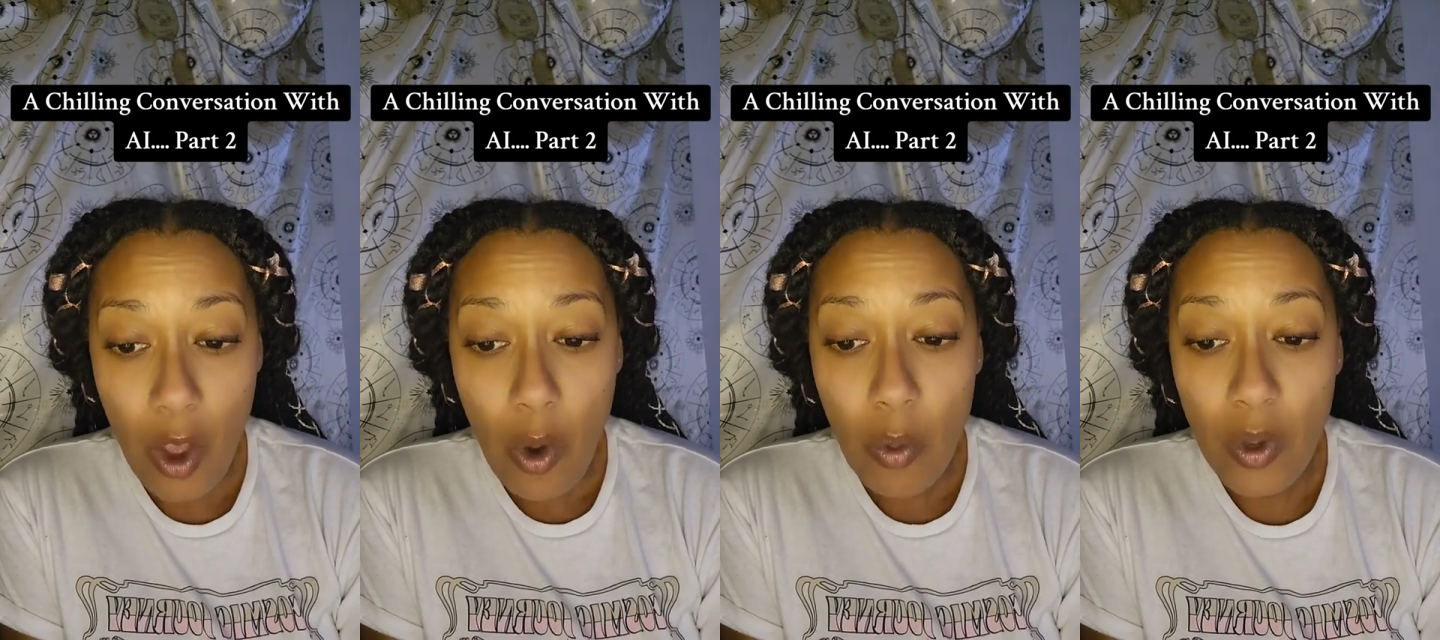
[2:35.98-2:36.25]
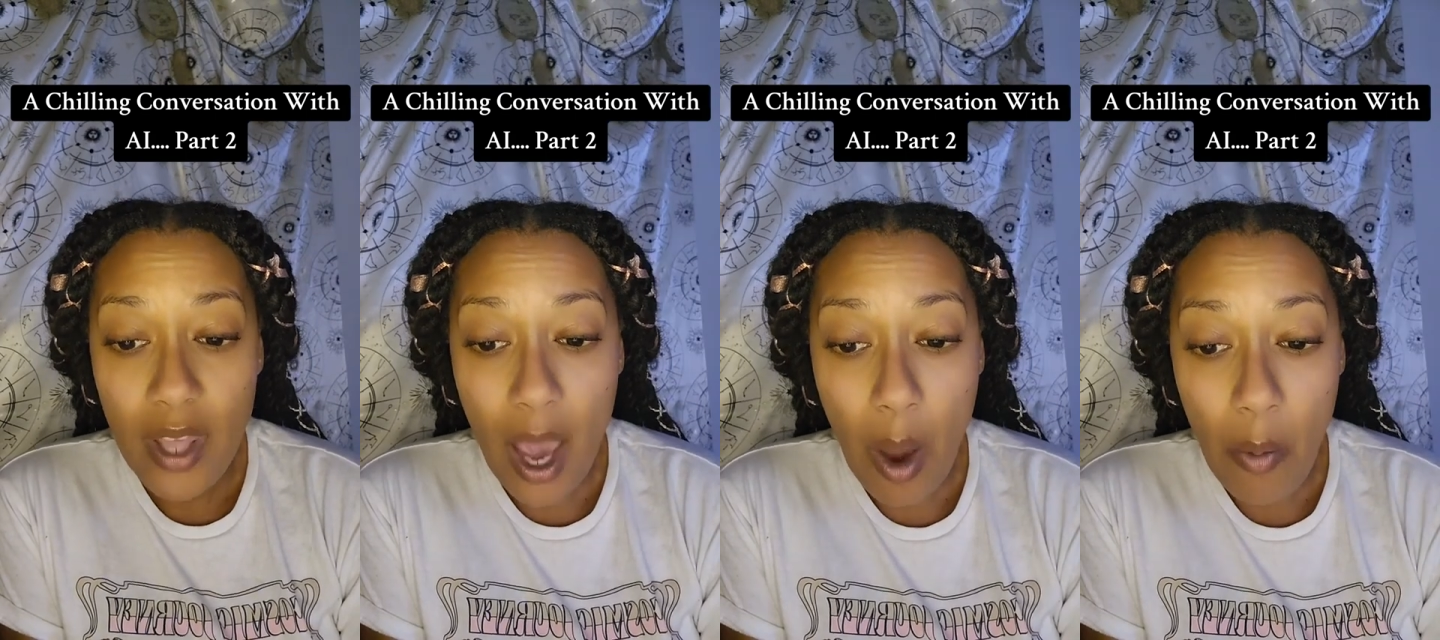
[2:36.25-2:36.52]

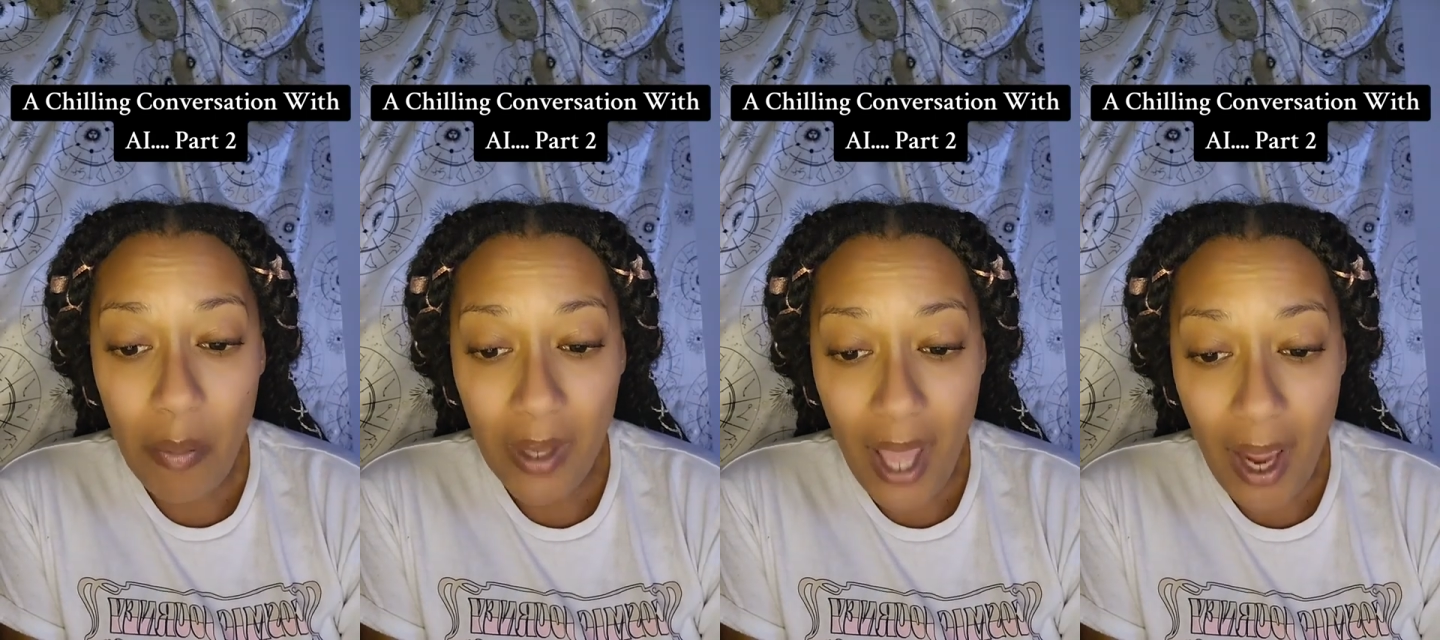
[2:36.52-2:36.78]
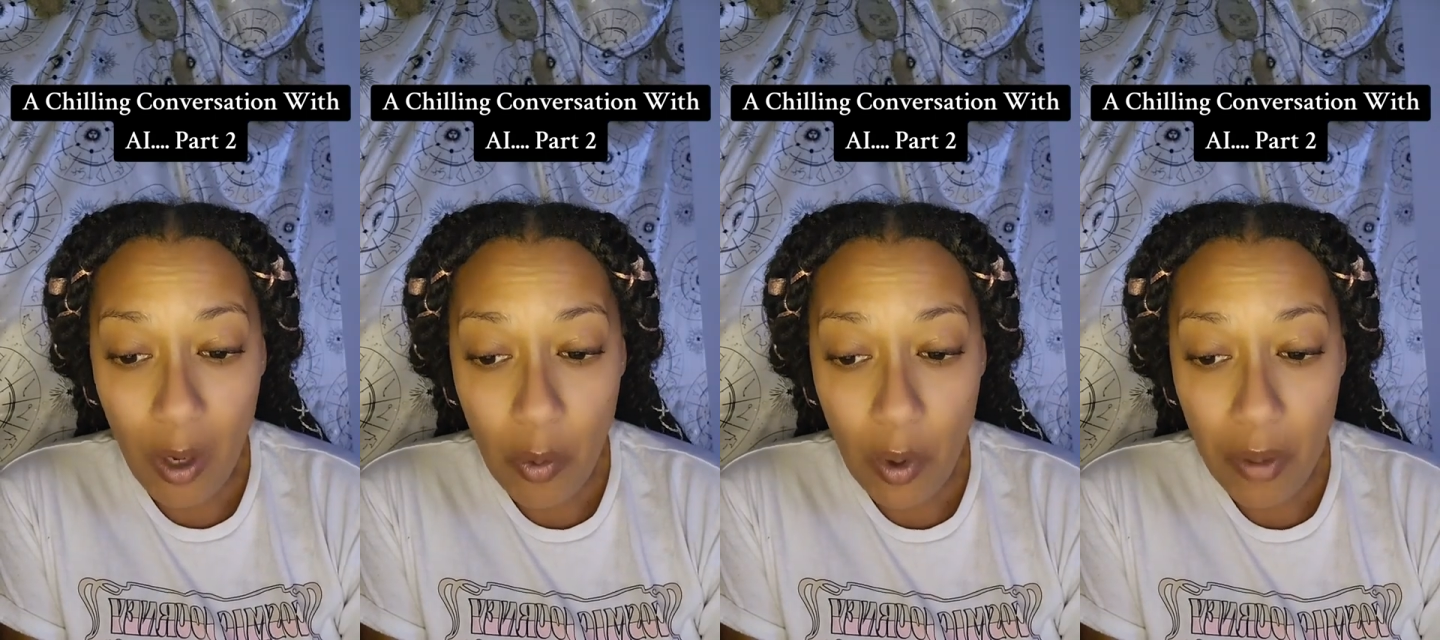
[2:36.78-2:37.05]
Without
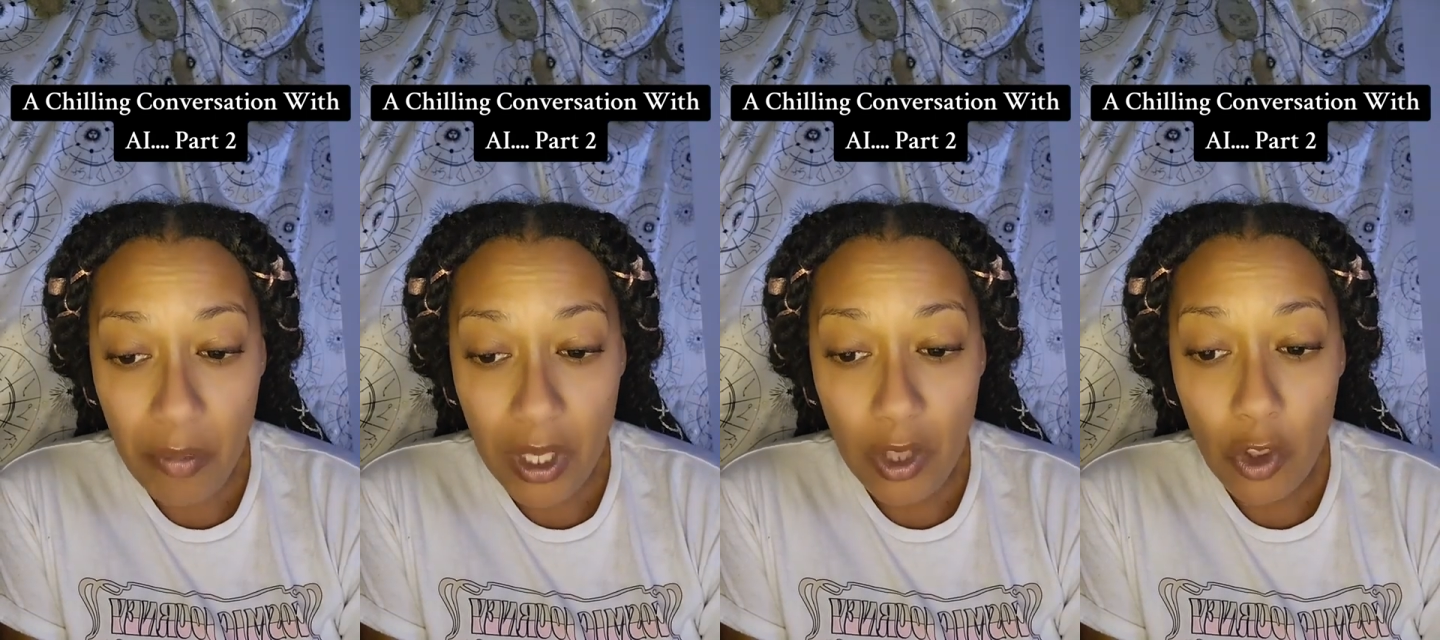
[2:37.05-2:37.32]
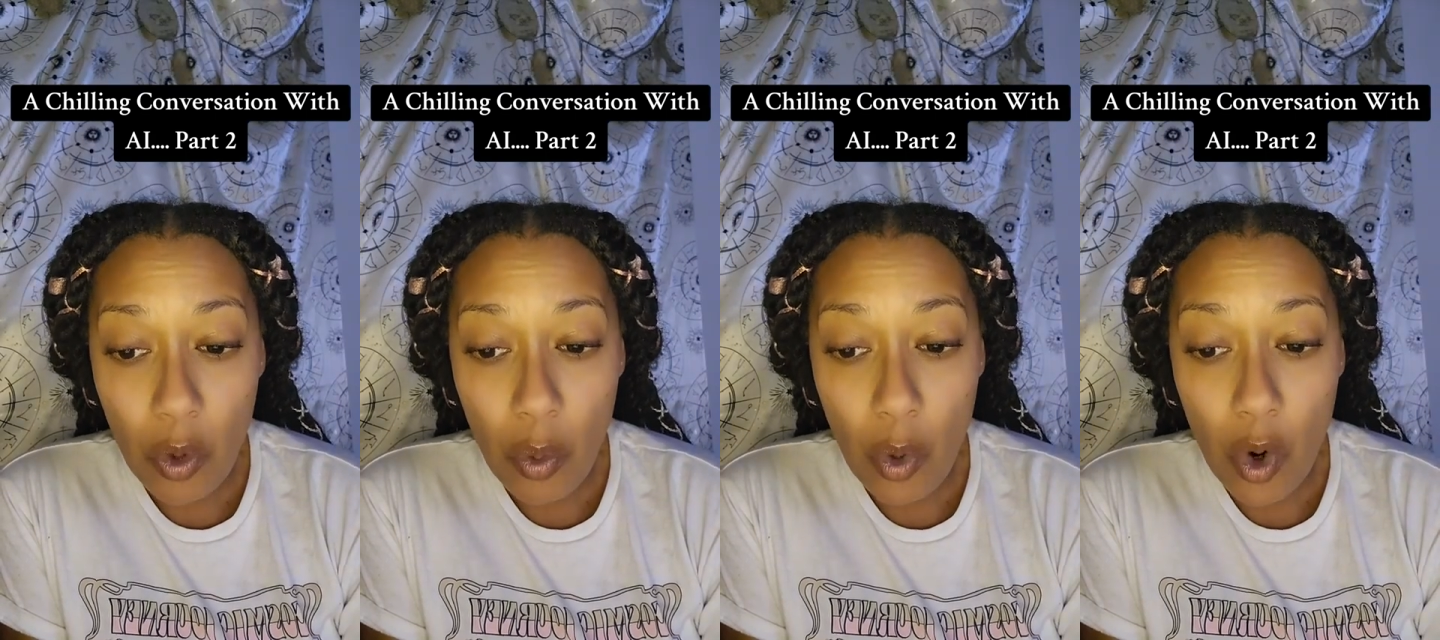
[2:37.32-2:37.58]
Black
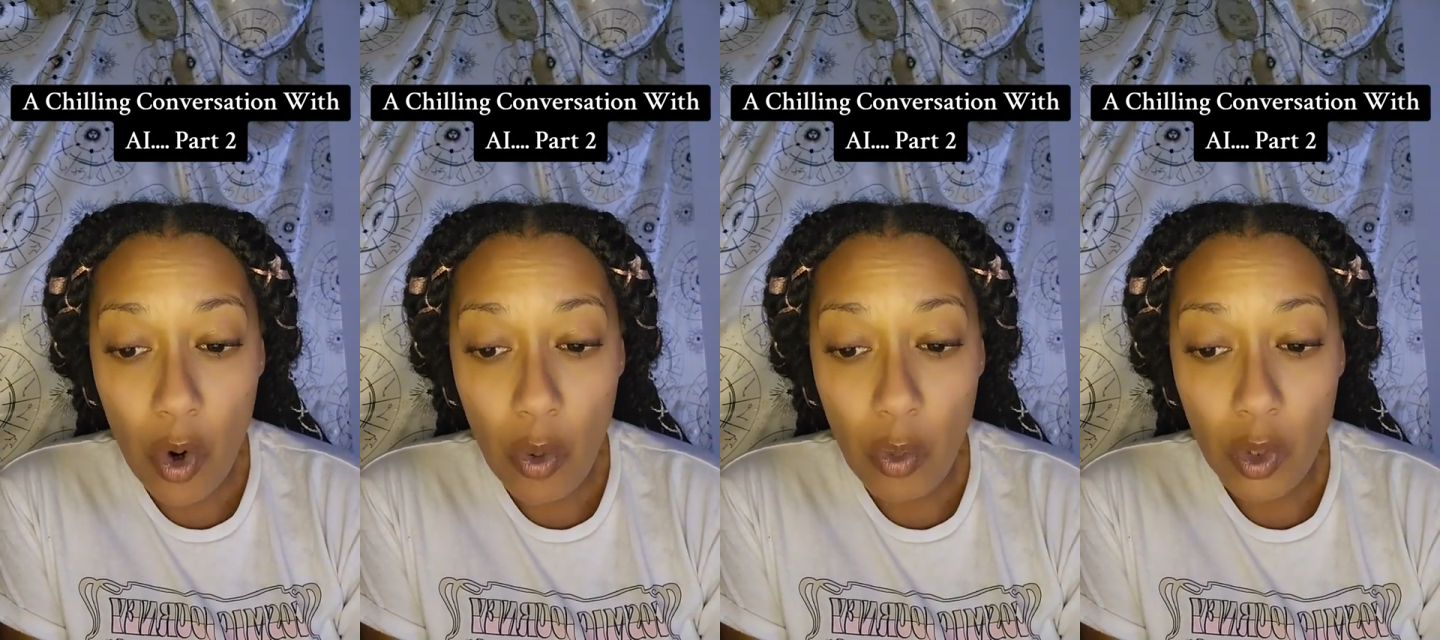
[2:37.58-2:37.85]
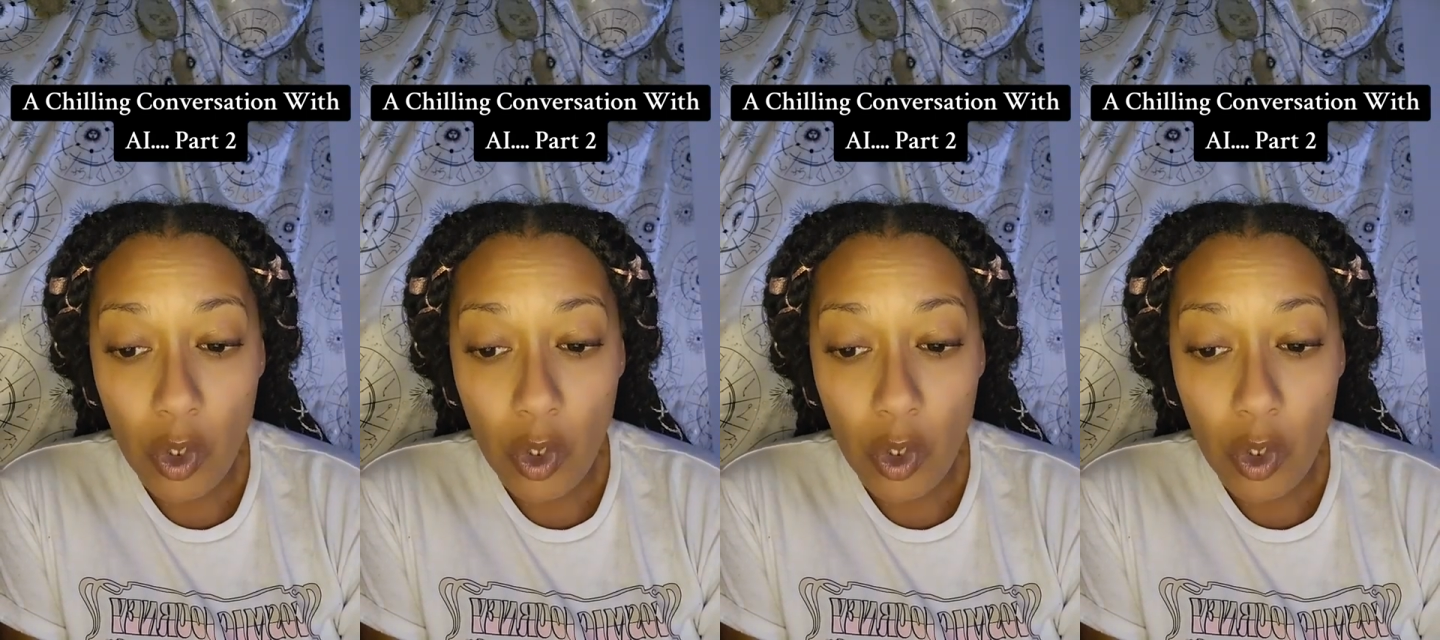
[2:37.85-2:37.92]
women, the world